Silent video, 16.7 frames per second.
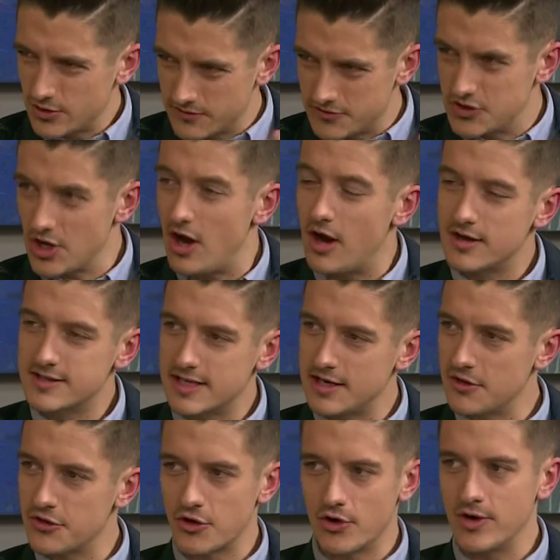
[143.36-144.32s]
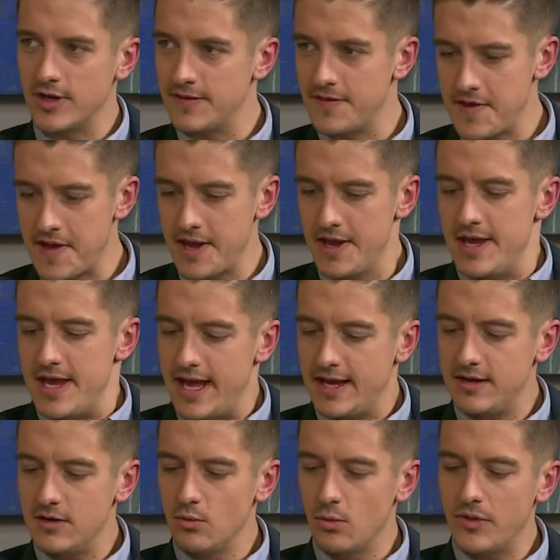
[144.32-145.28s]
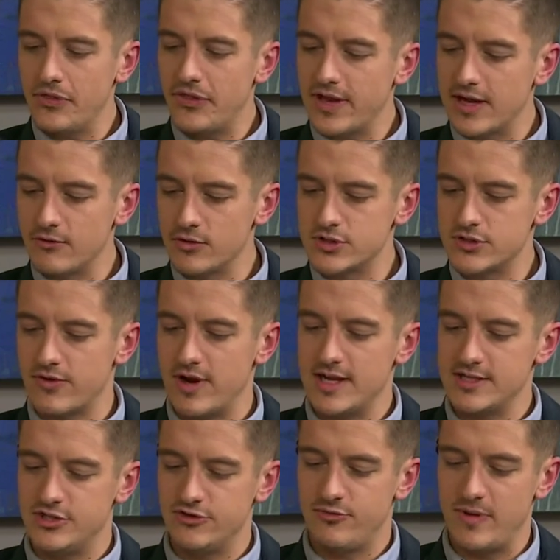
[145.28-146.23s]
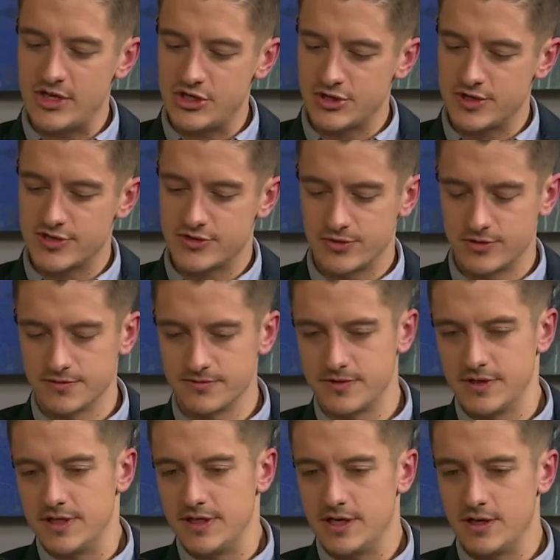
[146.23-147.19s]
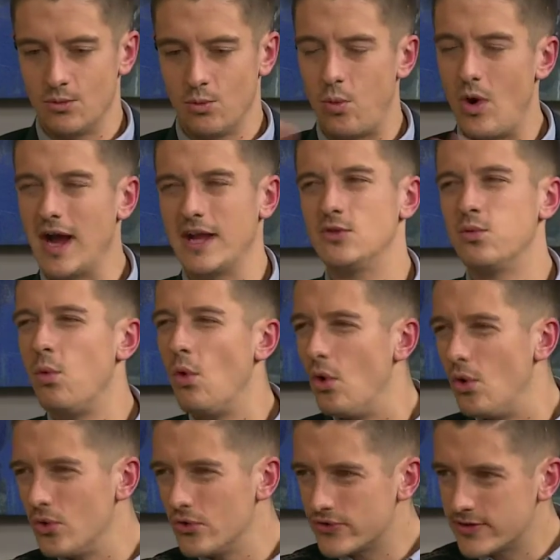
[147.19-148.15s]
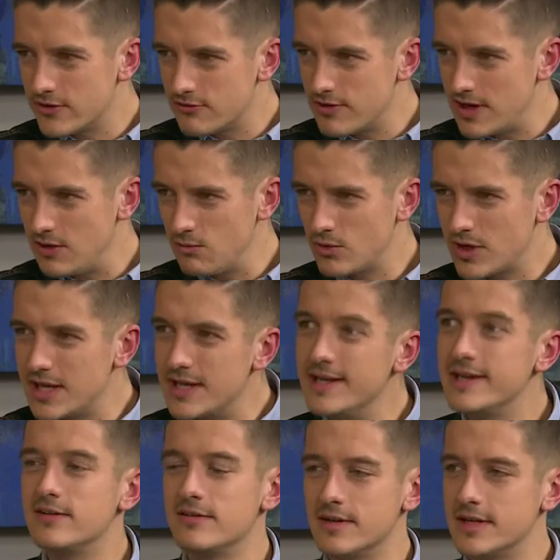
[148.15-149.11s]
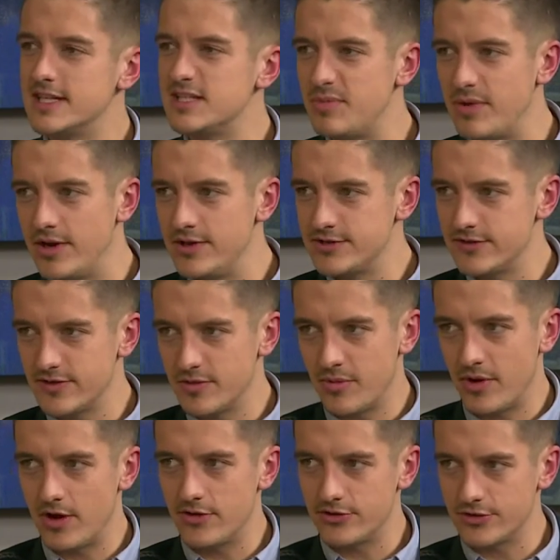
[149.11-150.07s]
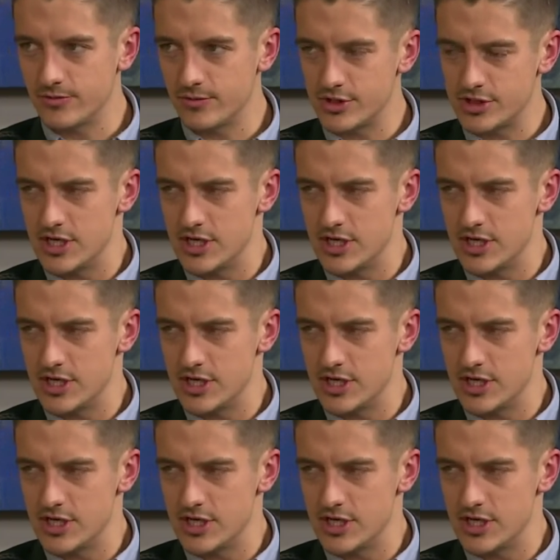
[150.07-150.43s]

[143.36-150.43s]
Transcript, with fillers: the sort of darks that are thrown in there. And one thing I've also realized, you've mentioned the sort of white walls and the really clinical experience of the bathroom,